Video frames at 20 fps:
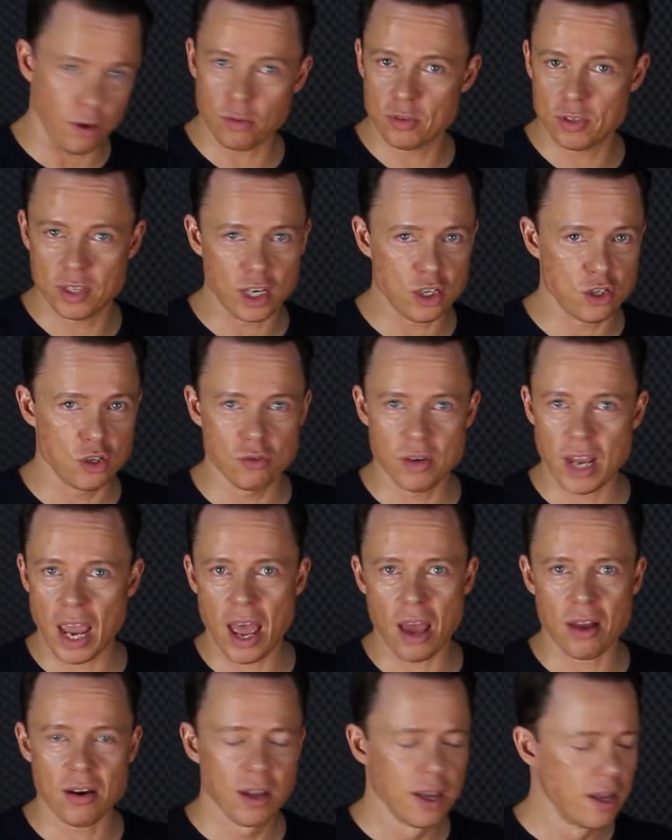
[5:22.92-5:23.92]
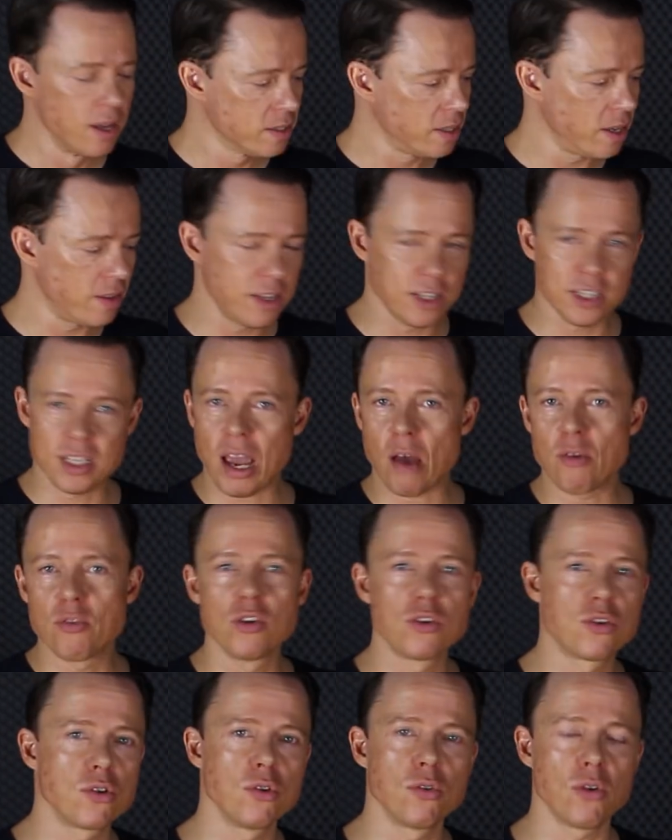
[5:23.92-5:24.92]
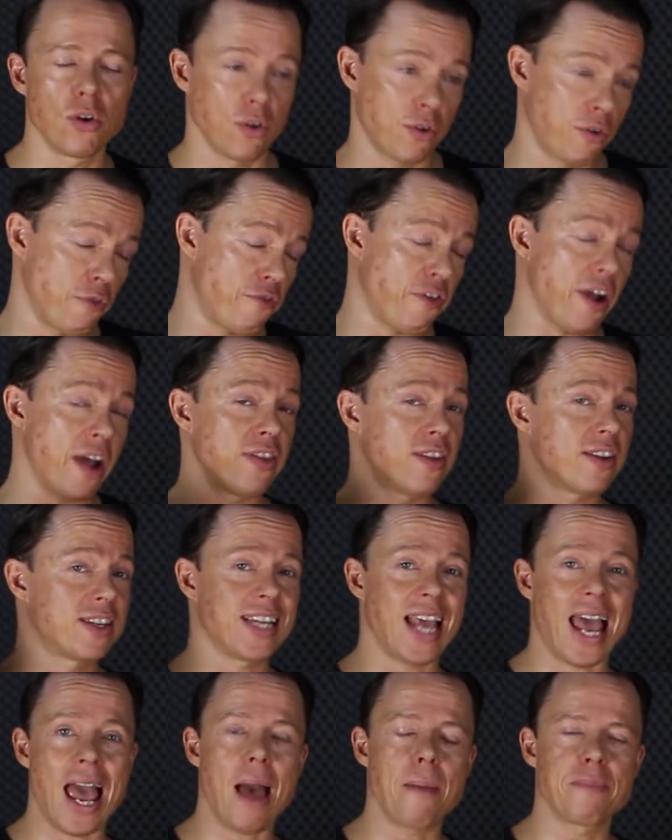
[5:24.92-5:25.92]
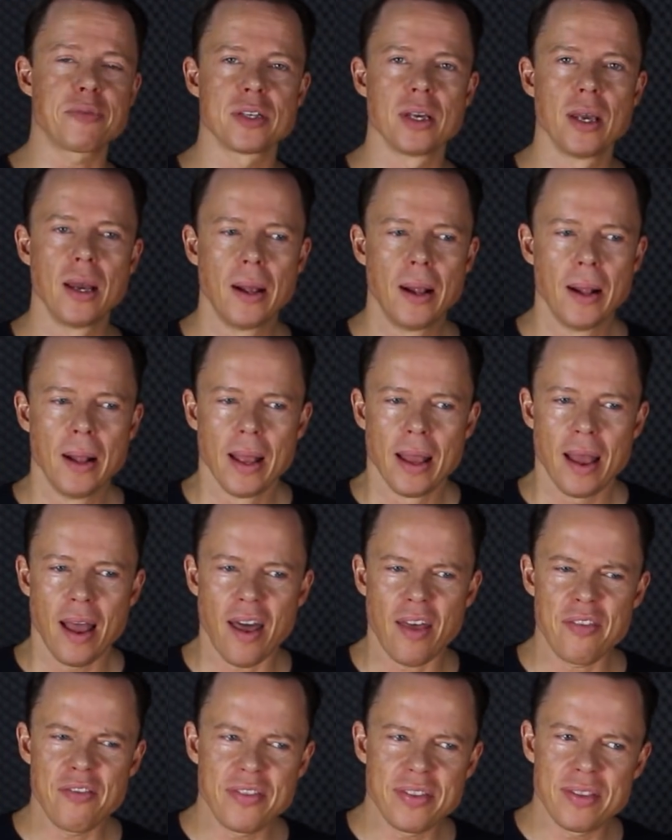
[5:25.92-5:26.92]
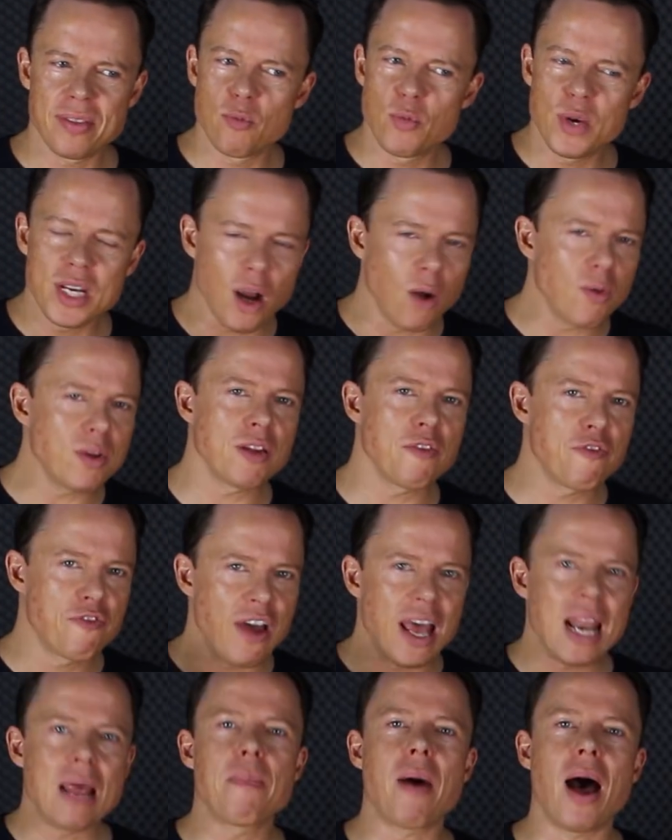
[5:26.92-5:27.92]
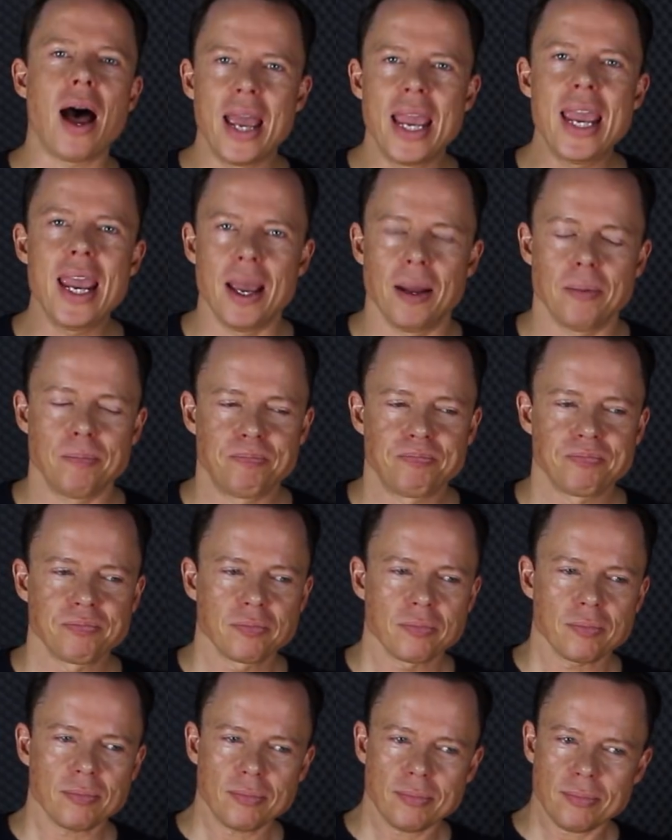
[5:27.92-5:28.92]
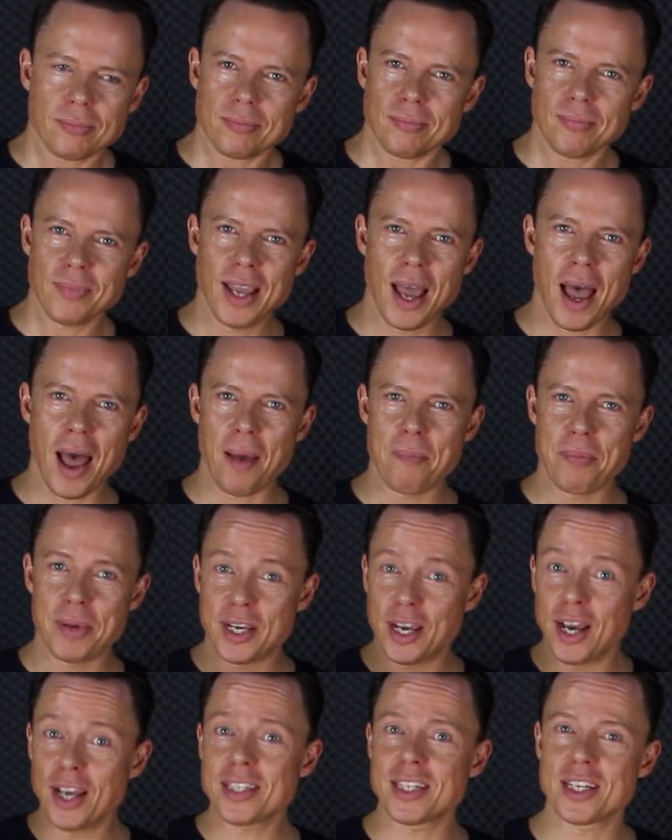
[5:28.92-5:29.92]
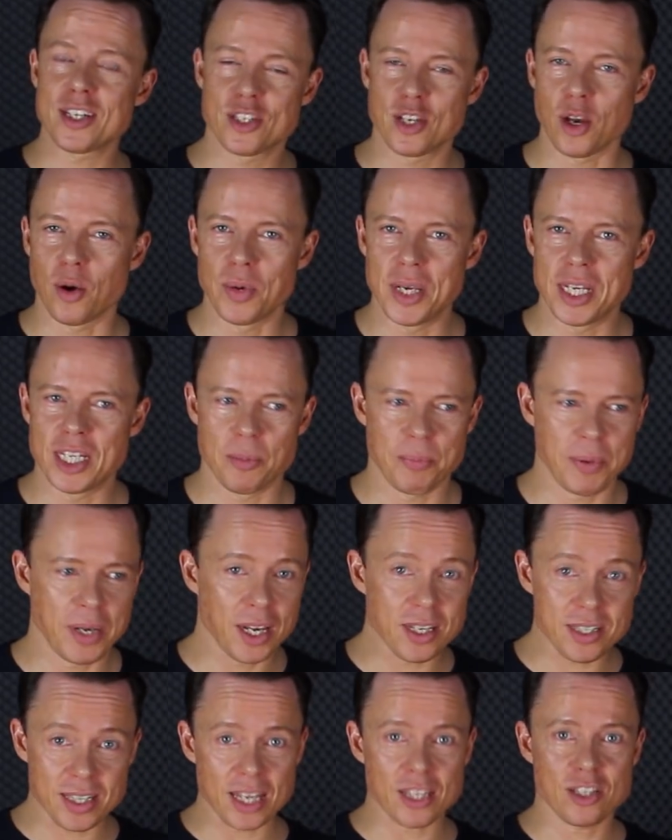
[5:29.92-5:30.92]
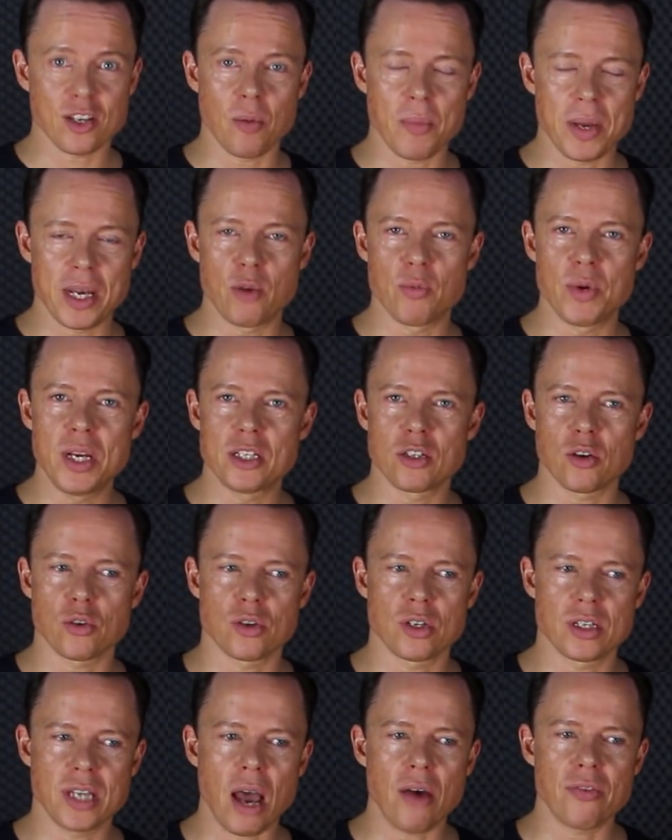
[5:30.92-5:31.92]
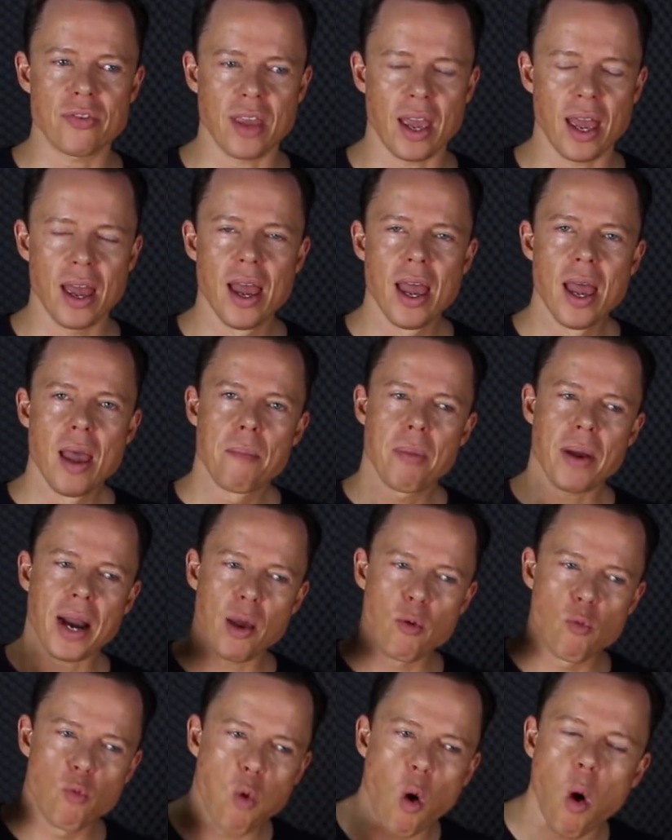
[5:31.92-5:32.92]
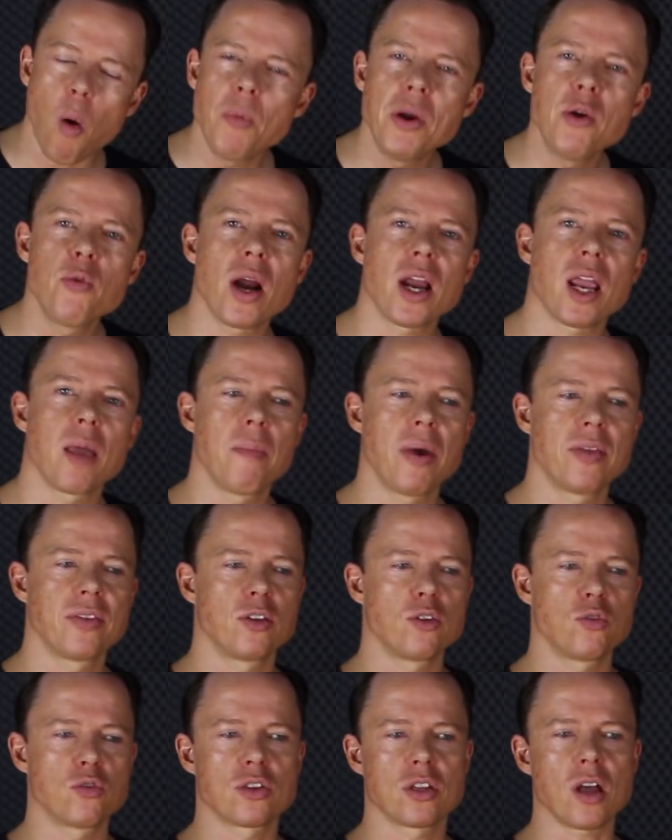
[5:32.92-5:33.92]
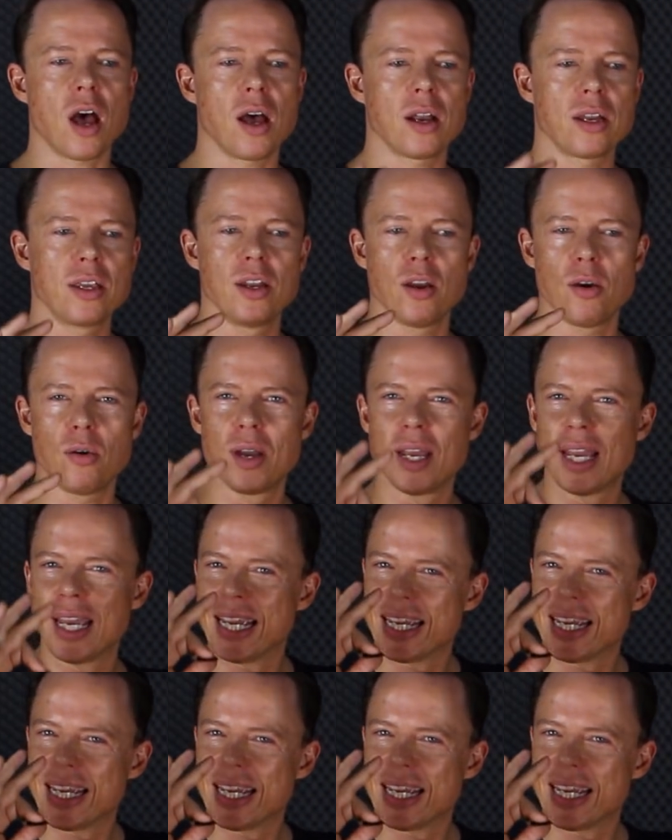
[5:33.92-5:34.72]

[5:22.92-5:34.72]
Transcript: know, sits you down, say, this is how you do, or you can find the tabs. And we don't develop our ear because it's so easy, because there's so many resources out there. But I warmly recommend that you start, you know,